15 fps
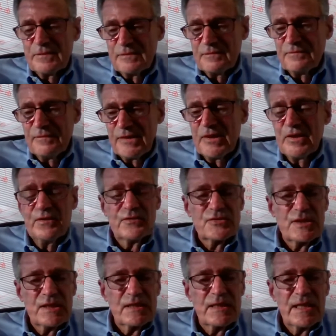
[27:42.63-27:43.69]
videos and a
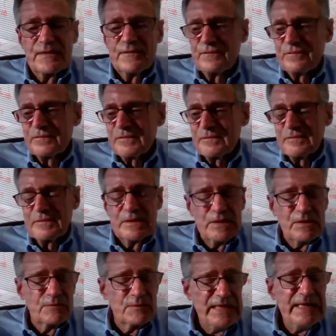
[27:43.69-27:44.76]
lot of
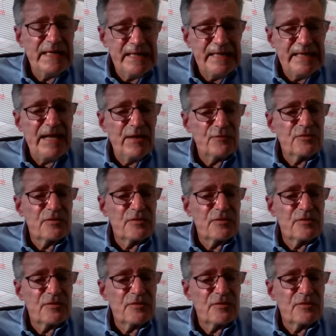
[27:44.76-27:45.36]
getting it out,